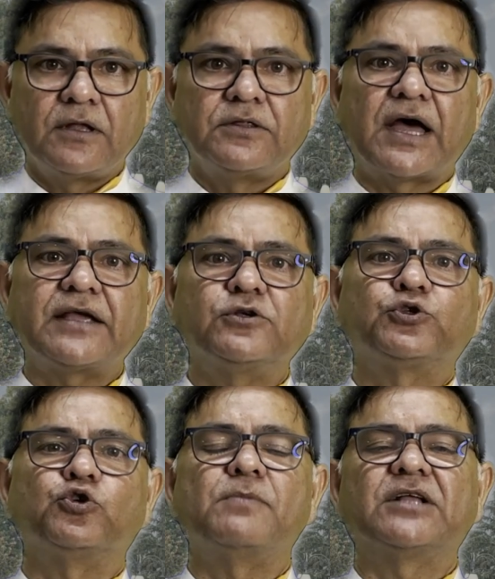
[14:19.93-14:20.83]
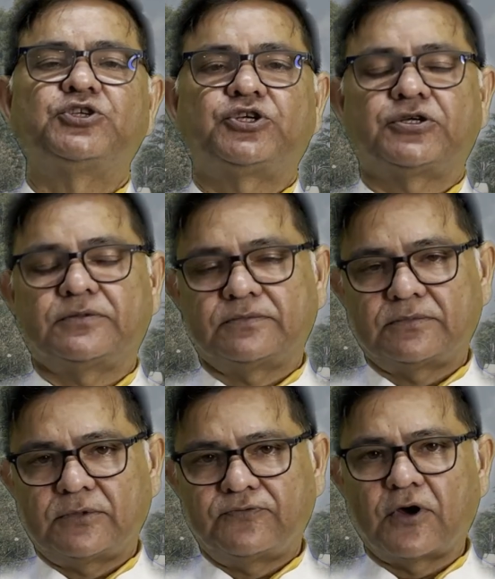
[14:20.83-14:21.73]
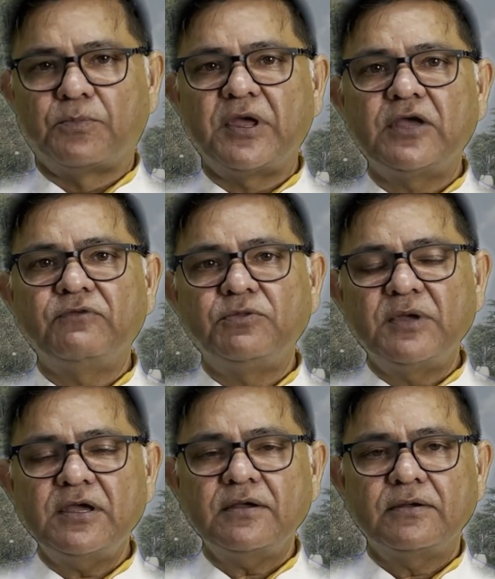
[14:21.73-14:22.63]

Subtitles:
Thank you so much for being with me,